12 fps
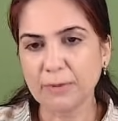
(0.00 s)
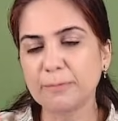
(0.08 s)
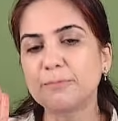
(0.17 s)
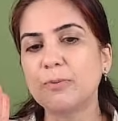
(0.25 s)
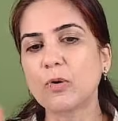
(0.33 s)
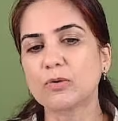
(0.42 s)

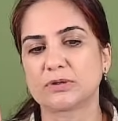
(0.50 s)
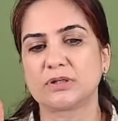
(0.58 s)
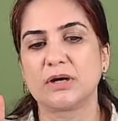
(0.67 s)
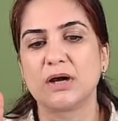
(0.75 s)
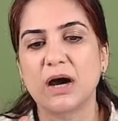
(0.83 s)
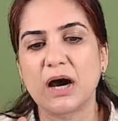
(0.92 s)
both
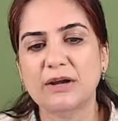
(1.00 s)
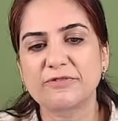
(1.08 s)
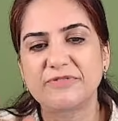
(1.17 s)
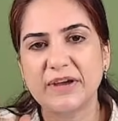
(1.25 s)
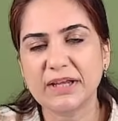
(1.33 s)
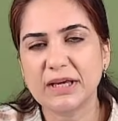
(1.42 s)
are
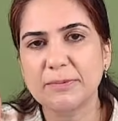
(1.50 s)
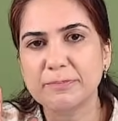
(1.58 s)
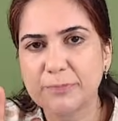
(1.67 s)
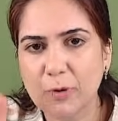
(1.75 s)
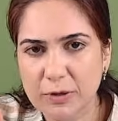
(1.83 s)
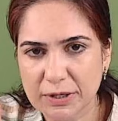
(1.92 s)
very
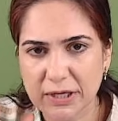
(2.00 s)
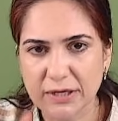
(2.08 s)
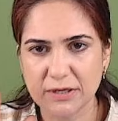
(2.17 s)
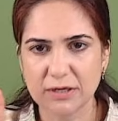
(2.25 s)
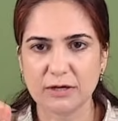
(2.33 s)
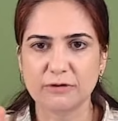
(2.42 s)

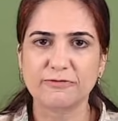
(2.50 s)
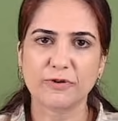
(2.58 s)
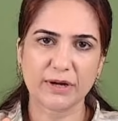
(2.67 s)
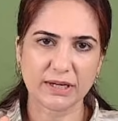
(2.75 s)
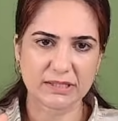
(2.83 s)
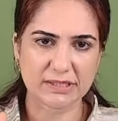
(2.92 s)
important
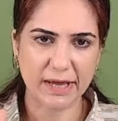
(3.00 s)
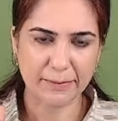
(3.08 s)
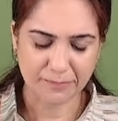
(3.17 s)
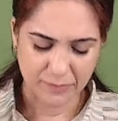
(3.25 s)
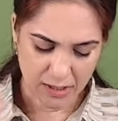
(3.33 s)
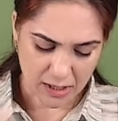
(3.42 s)
for exam.